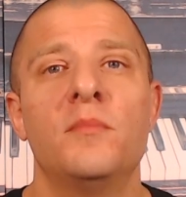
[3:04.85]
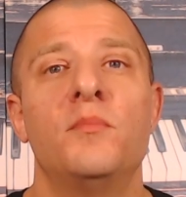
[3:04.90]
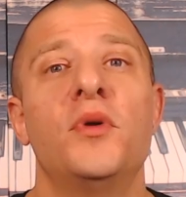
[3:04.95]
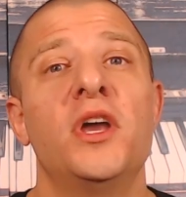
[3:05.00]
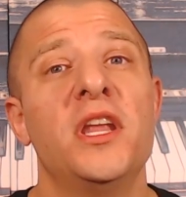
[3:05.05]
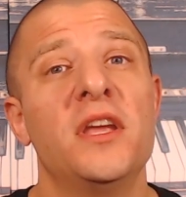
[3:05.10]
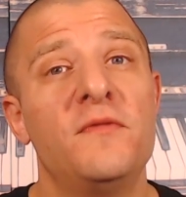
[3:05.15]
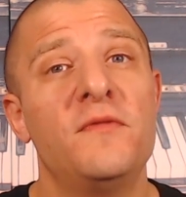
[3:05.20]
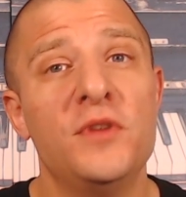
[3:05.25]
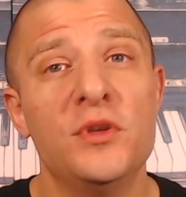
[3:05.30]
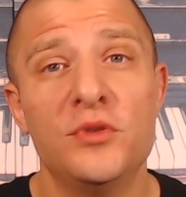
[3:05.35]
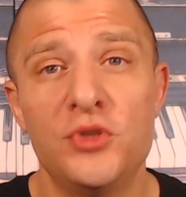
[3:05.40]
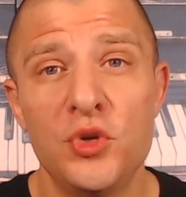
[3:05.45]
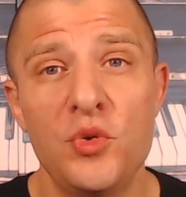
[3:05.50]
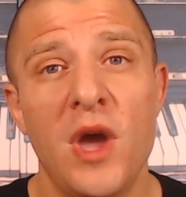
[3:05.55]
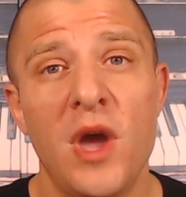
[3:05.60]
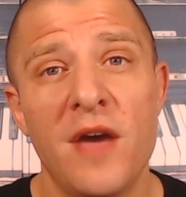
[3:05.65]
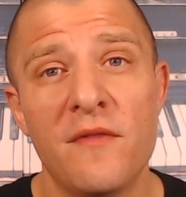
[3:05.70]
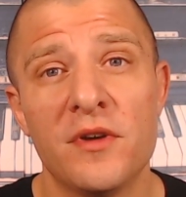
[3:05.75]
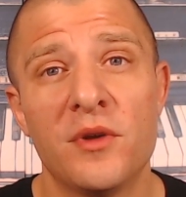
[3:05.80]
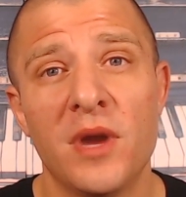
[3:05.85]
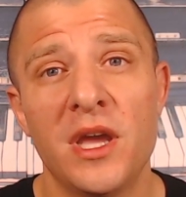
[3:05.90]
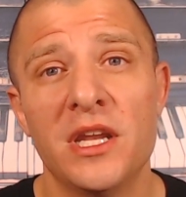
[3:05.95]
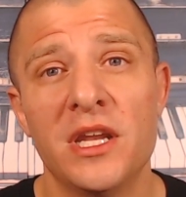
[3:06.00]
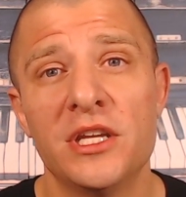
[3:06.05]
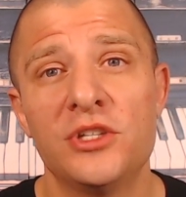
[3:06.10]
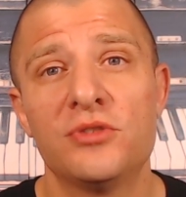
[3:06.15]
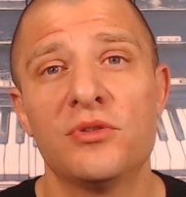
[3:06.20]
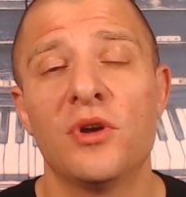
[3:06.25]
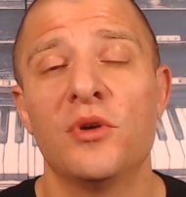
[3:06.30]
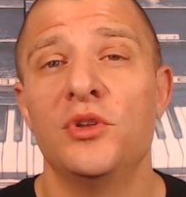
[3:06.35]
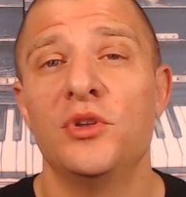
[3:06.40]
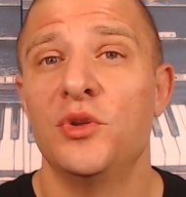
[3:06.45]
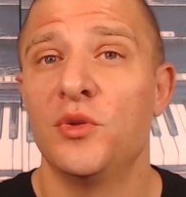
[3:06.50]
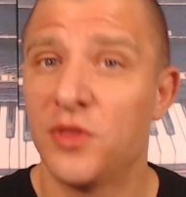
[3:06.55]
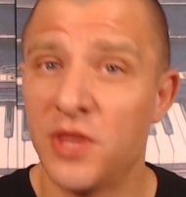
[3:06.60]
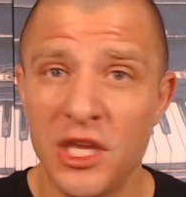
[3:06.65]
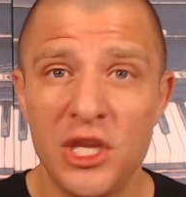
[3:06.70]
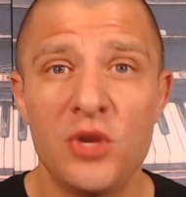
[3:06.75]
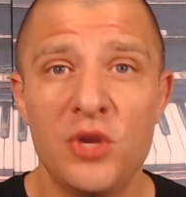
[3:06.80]
But if you do have a great intro and you
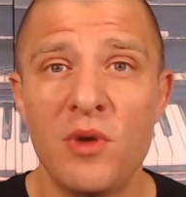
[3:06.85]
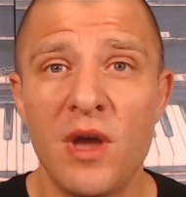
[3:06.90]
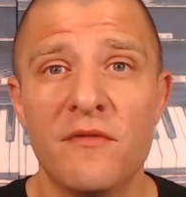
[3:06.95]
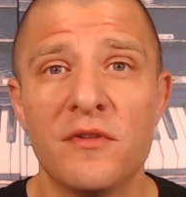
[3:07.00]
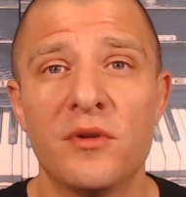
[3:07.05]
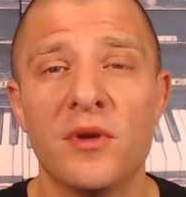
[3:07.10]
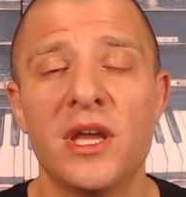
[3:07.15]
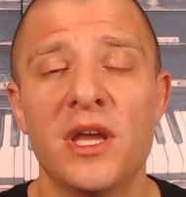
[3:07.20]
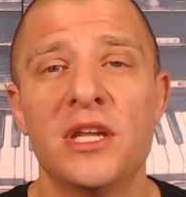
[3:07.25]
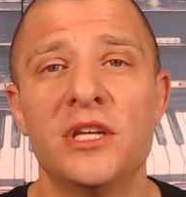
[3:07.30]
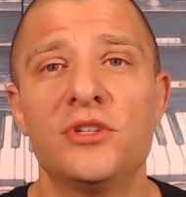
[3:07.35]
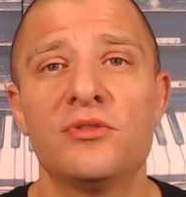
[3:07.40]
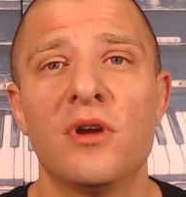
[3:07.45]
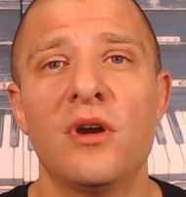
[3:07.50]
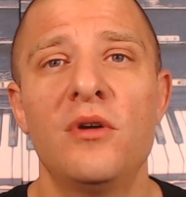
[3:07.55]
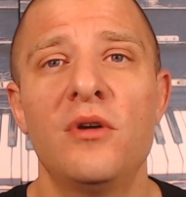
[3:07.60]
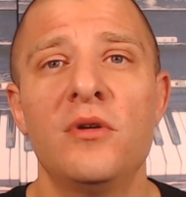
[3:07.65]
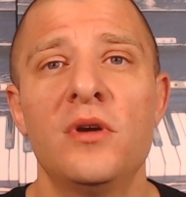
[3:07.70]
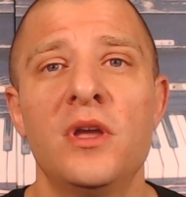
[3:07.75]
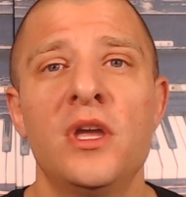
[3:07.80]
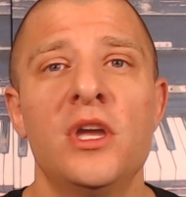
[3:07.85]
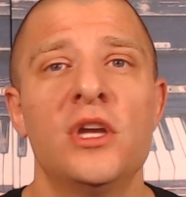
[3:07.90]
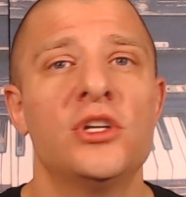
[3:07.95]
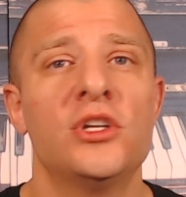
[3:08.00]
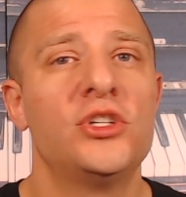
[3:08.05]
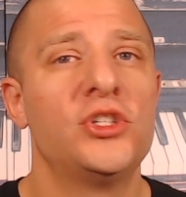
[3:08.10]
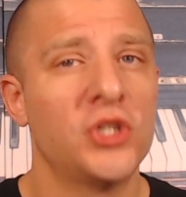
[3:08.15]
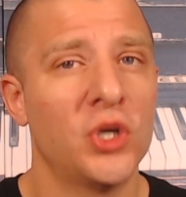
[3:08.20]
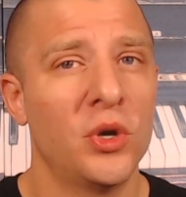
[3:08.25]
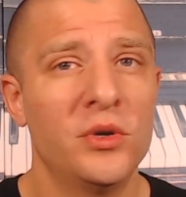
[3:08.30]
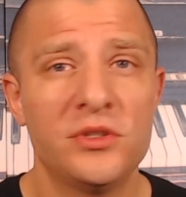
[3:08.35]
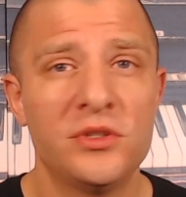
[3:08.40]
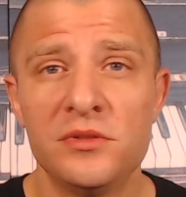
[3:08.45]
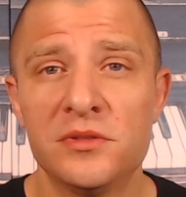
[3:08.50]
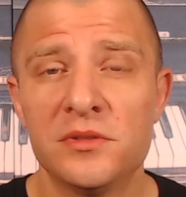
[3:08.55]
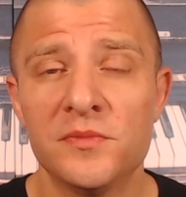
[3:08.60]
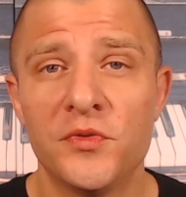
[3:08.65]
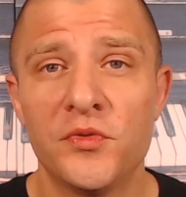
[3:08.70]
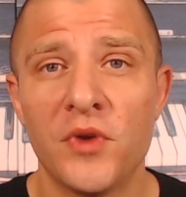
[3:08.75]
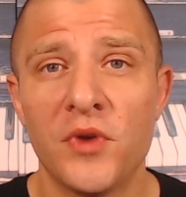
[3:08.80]
think you have a great intro, show it to
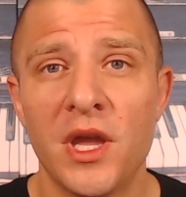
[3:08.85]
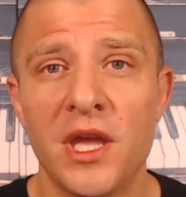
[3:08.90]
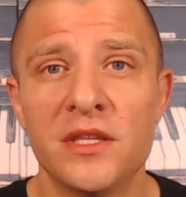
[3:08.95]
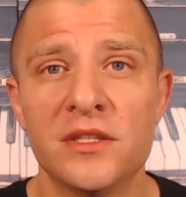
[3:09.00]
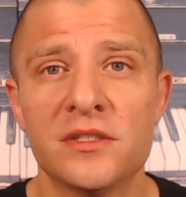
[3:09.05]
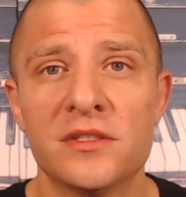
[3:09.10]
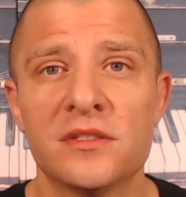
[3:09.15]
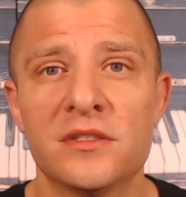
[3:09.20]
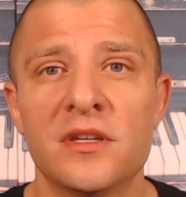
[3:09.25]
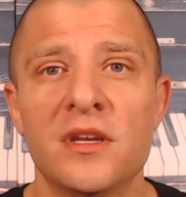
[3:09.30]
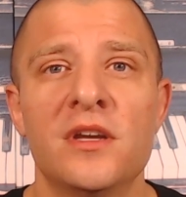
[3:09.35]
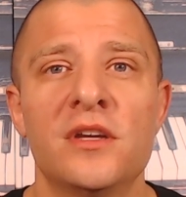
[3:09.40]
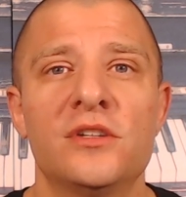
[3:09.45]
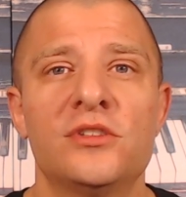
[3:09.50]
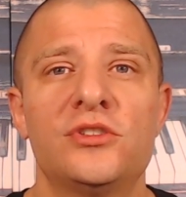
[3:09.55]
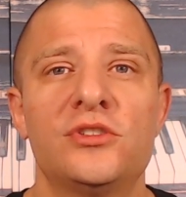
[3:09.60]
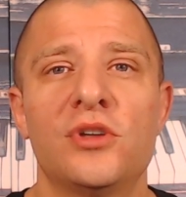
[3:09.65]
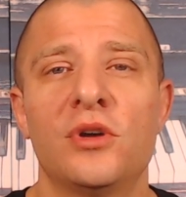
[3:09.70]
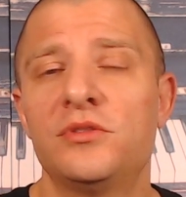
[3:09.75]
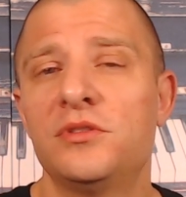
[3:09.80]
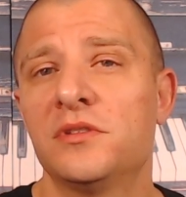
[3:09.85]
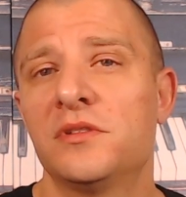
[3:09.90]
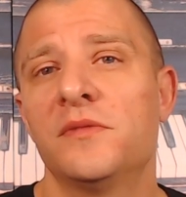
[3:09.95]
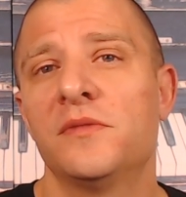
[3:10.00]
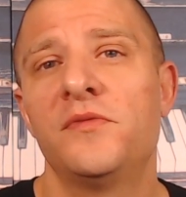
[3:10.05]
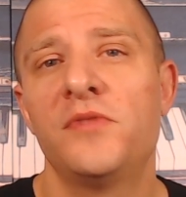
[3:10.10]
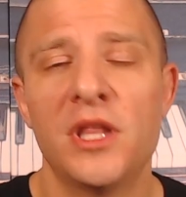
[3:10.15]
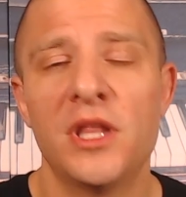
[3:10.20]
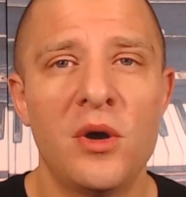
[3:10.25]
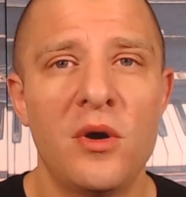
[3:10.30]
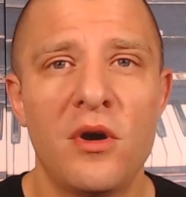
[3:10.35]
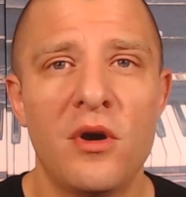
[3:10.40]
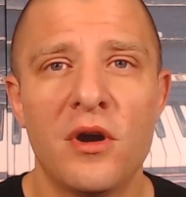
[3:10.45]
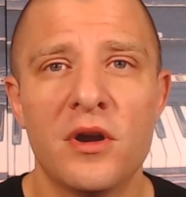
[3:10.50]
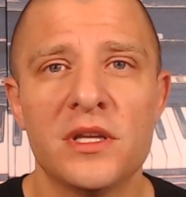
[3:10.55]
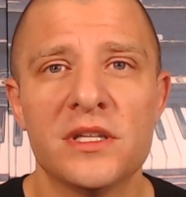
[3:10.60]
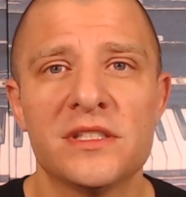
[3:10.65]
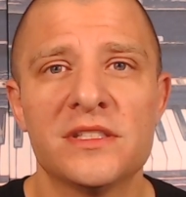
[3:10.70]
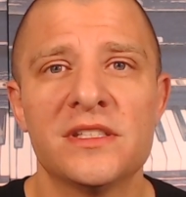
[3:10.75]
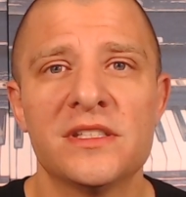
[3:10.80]
some friends, show it to some fellow
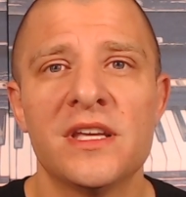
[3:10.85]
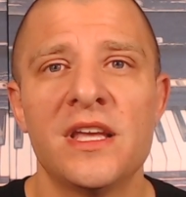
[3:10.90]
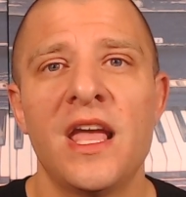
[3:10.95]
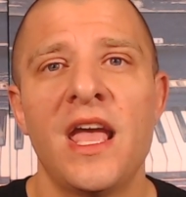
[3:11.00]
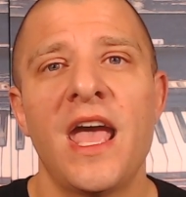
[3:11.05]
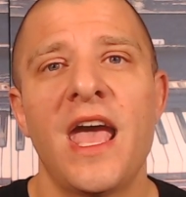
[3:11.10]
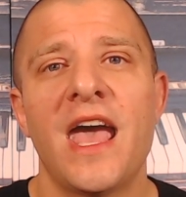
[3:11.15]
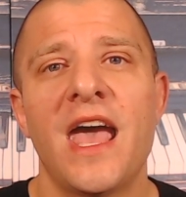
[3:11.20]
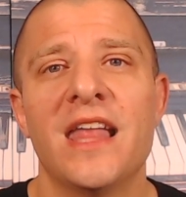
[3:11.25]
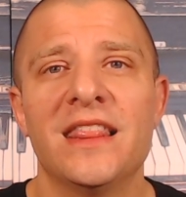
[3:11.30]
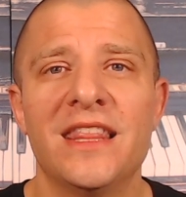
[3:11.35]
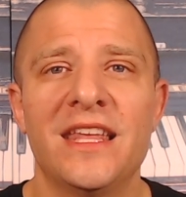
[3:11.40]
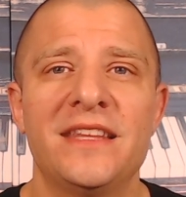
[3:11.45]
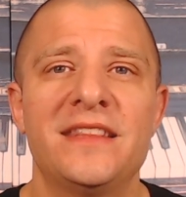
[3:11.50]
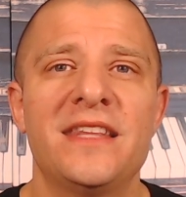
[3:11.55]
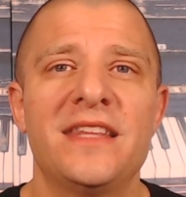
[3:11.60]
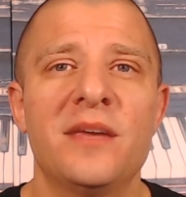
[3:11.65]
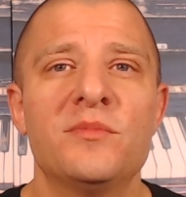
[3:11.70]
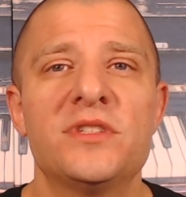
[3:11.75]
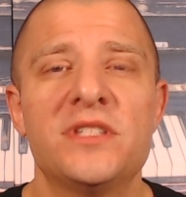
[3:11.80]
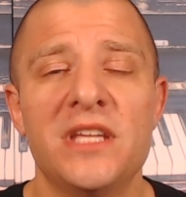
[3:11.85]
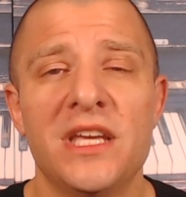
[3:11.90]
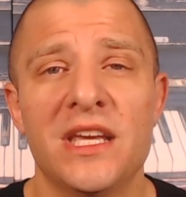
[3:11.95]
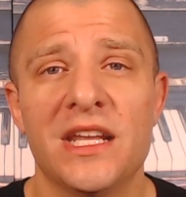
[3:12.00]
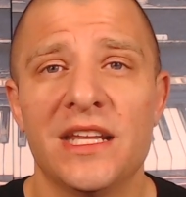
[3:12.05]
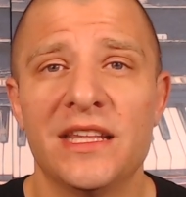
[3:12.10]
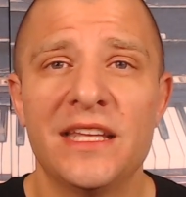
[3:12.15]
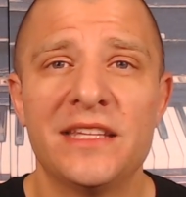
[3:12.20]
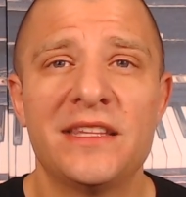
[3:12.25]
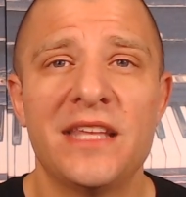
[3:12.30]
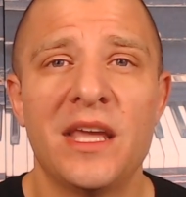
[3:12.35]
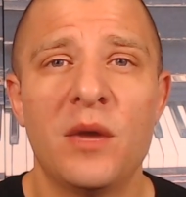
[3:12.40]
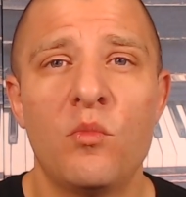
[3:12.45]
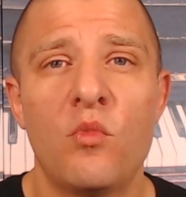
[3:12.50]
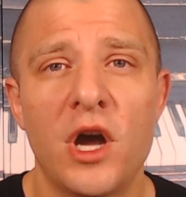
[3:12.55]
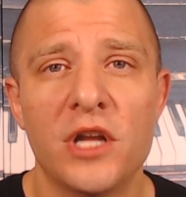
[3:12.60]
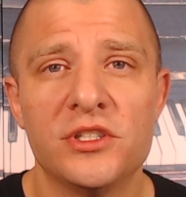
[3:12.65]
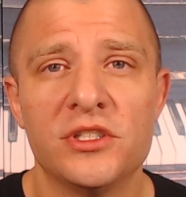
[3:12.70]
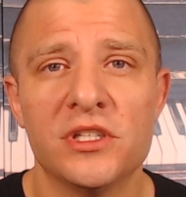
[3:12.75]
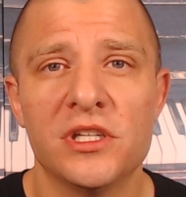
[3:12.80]
artists, and let them see it and let them
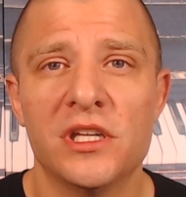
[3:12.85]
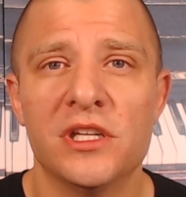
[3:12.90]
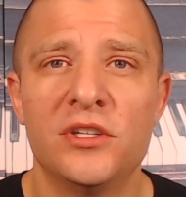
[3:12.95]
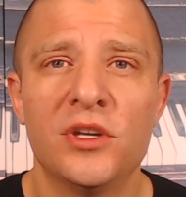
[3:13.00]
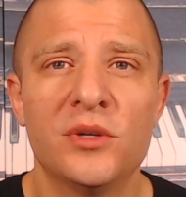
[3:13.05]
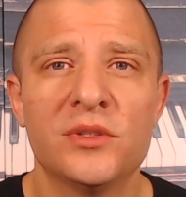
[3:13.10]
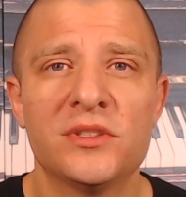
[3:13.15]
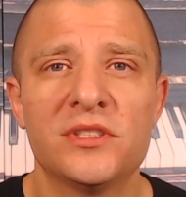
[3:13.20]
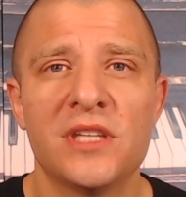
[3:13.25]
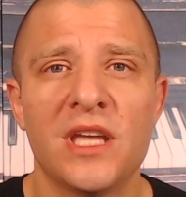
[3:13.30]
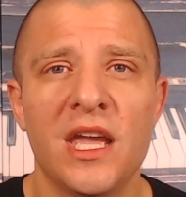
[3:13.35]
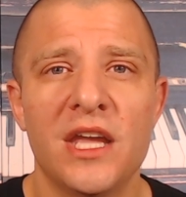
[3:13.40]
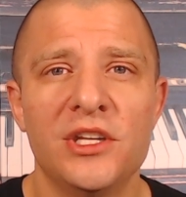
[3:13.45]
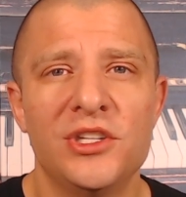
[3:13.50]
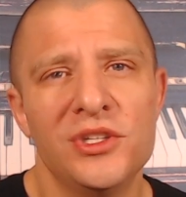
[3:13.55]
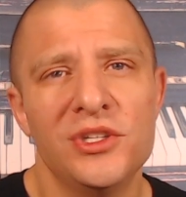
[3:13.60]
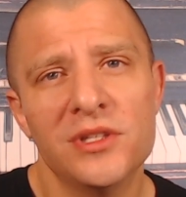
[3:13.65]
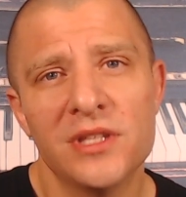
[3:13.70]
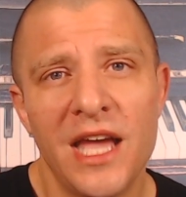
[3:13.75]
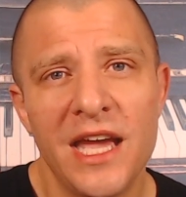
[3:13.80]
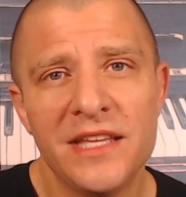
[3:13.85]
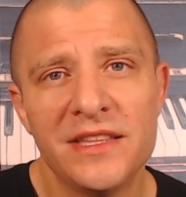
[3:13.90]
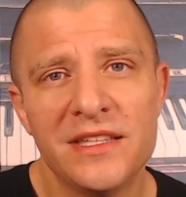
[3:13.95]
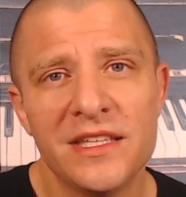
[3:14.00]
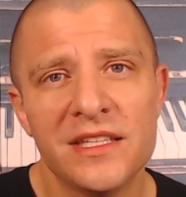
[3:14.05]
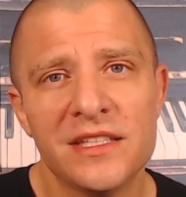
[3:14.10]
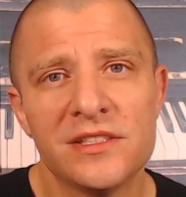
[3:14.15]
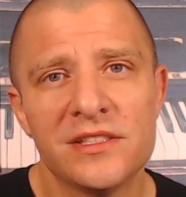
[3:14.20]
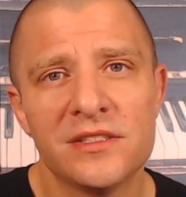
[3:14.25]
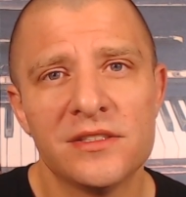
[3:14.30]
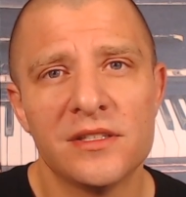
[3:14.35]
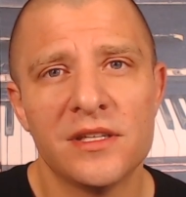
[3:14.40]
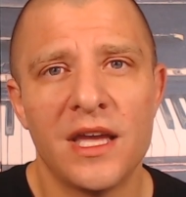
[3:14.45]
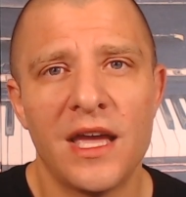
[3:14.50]
watch it. And don't say, do you like this?